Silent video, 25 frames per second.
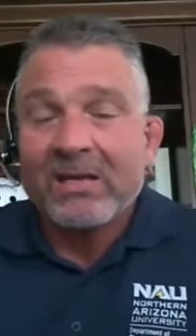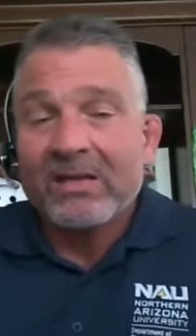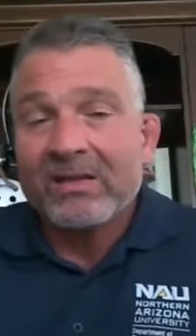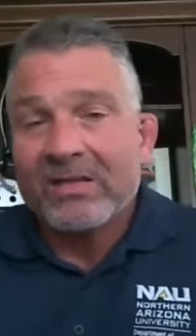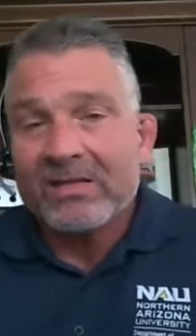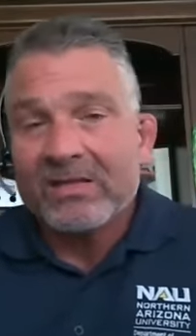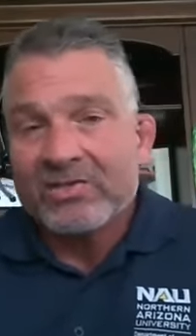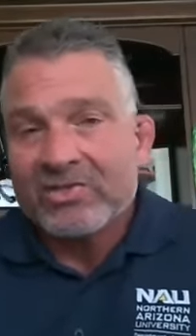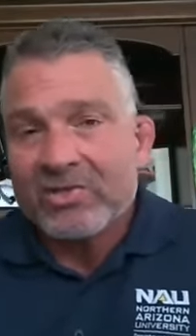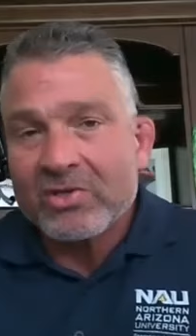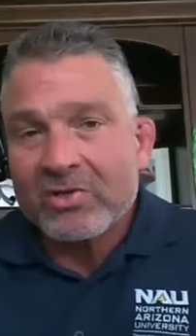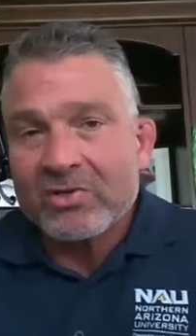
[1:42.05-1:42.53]

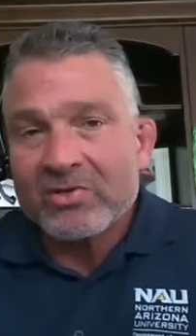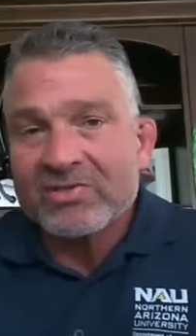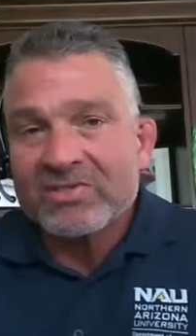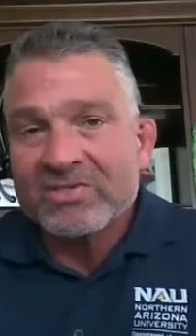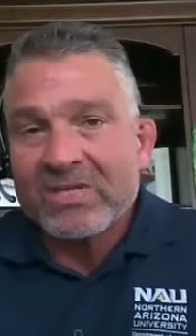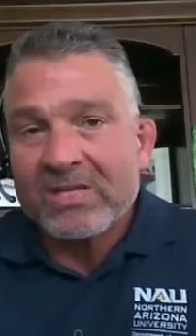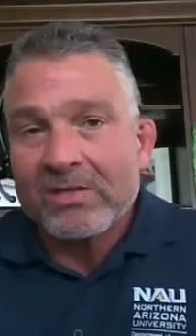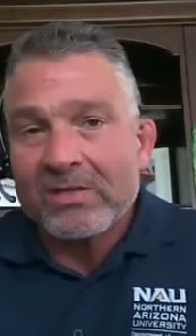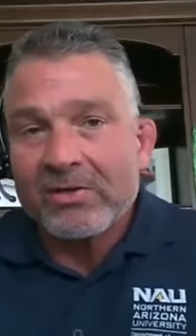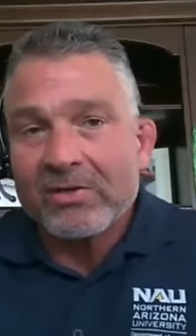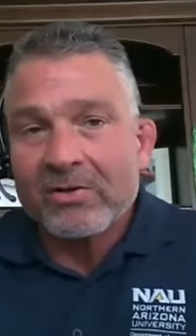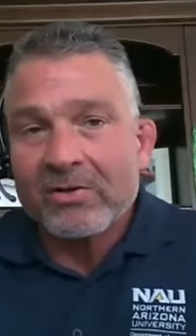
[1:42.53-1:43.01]
that shows
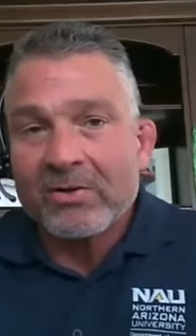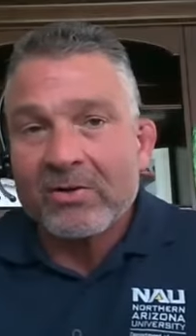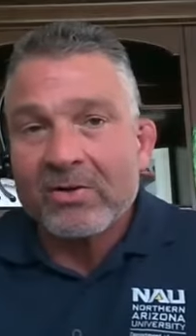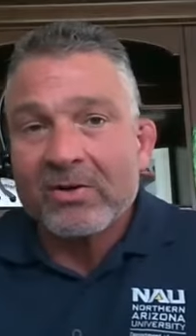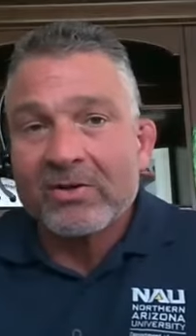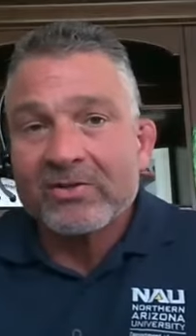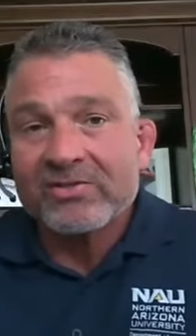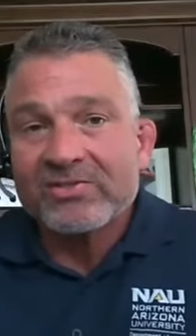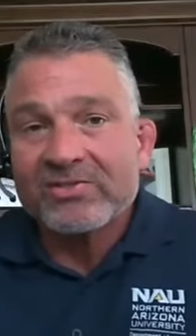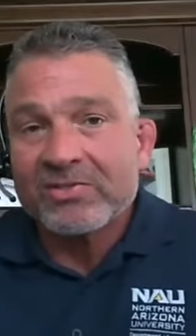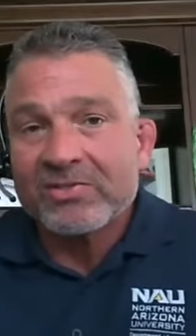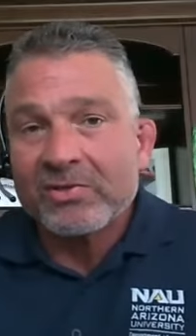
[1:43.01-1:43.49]
that
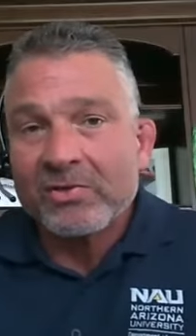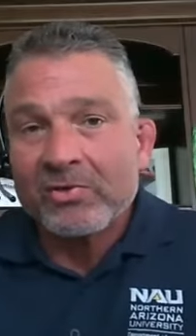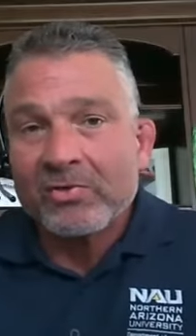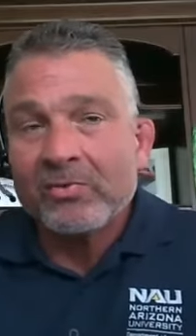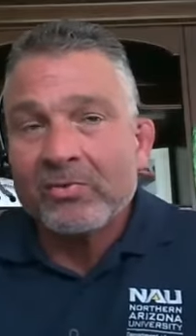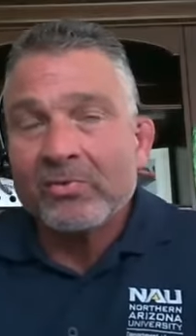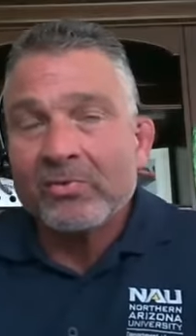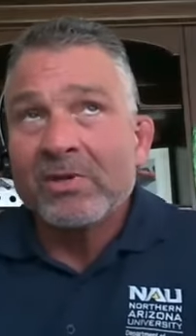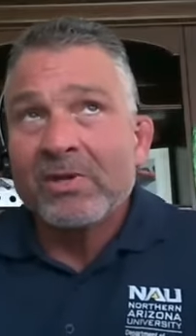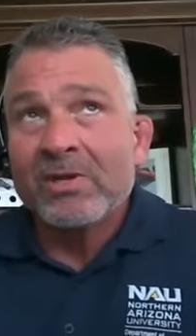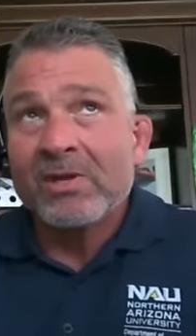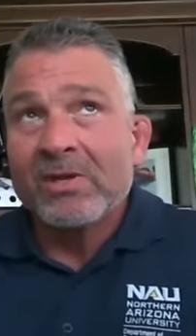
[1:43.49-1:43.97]
your
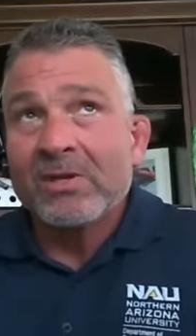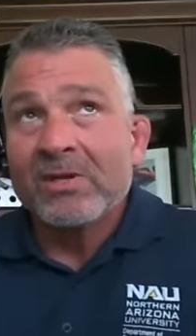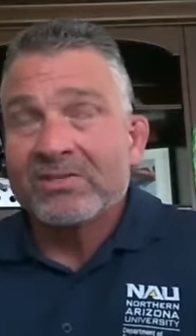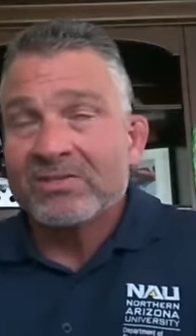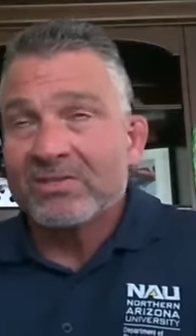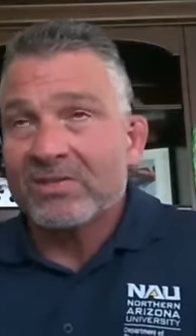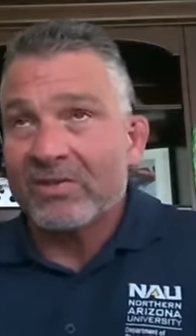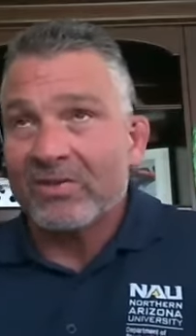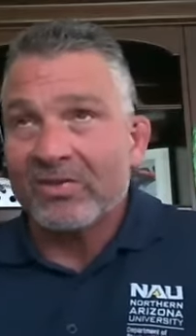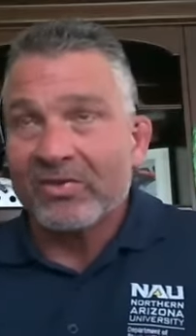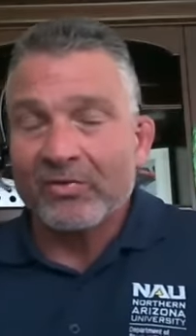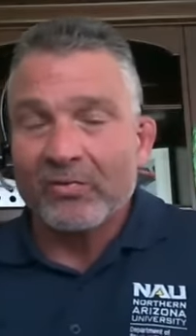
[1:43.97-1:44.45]
two
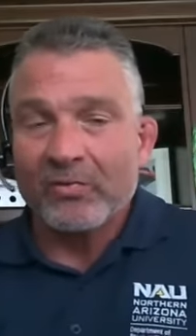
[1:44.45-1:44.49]
to